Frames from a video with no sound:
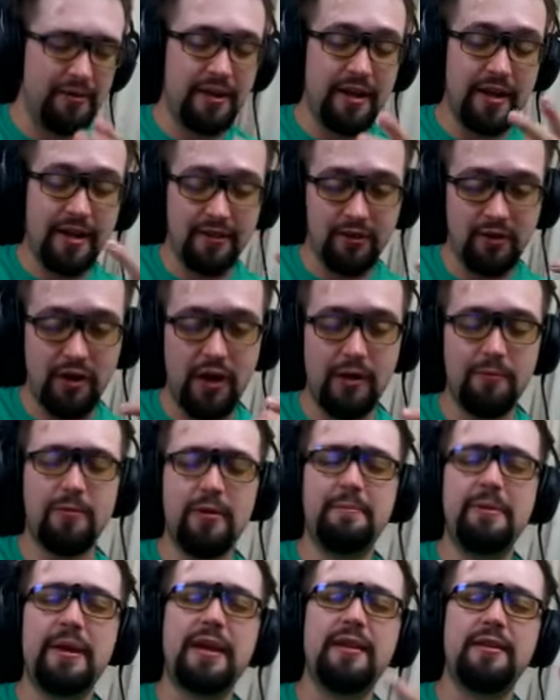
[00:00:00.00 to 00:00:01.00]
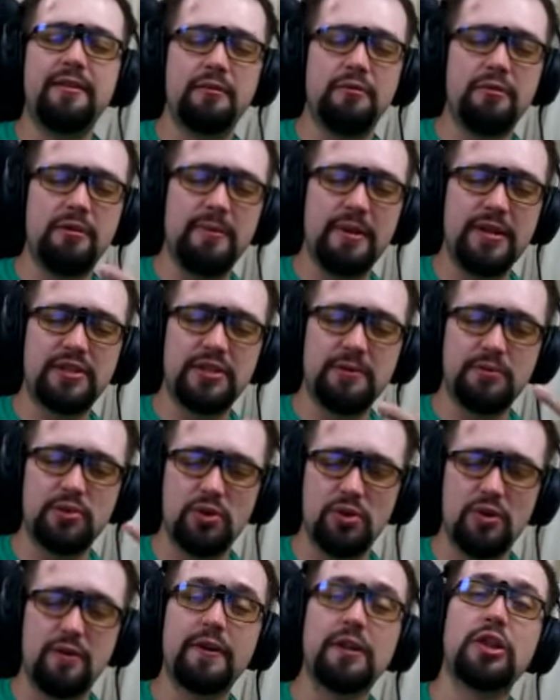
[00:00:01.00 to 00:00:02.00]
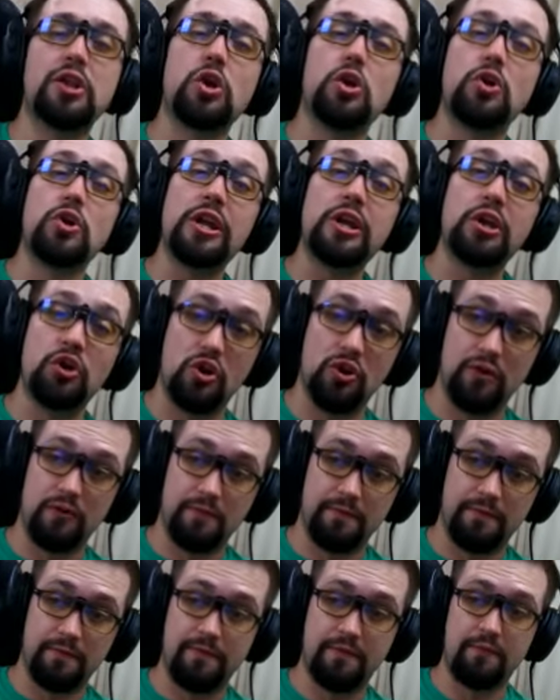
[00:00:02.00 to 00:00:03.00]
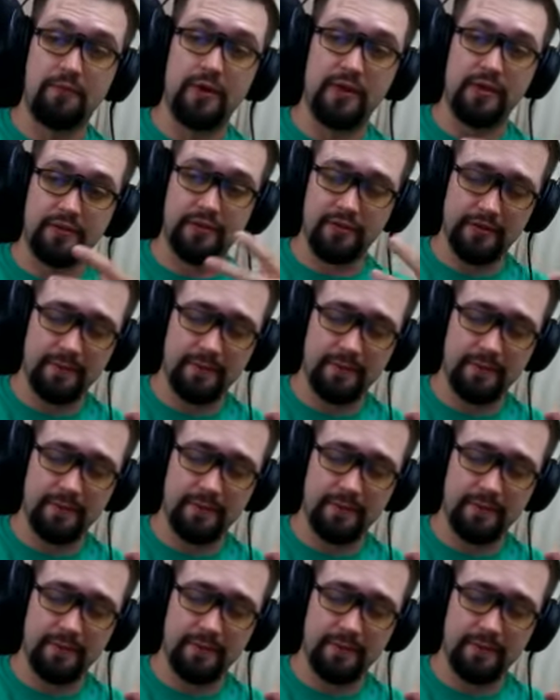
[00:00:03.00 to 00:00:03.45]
Yeah, the con would be there would be some sort of a learning curve with